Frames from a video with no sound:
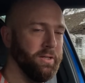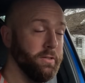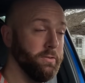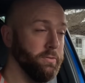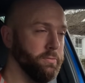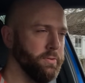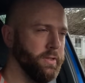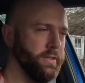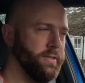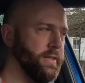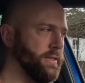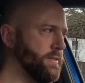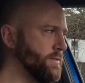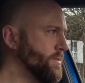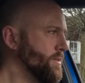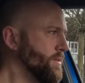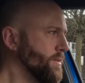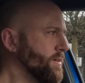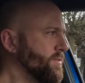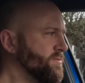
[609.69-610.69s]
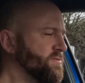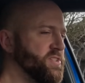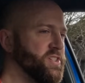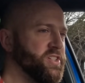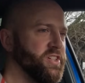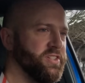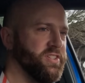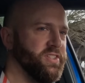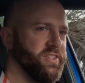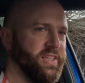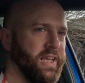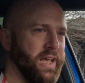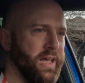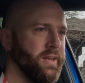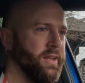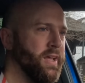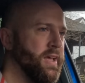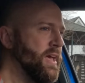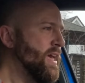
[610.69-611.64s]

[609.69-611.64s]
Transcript: all the things that I've just said.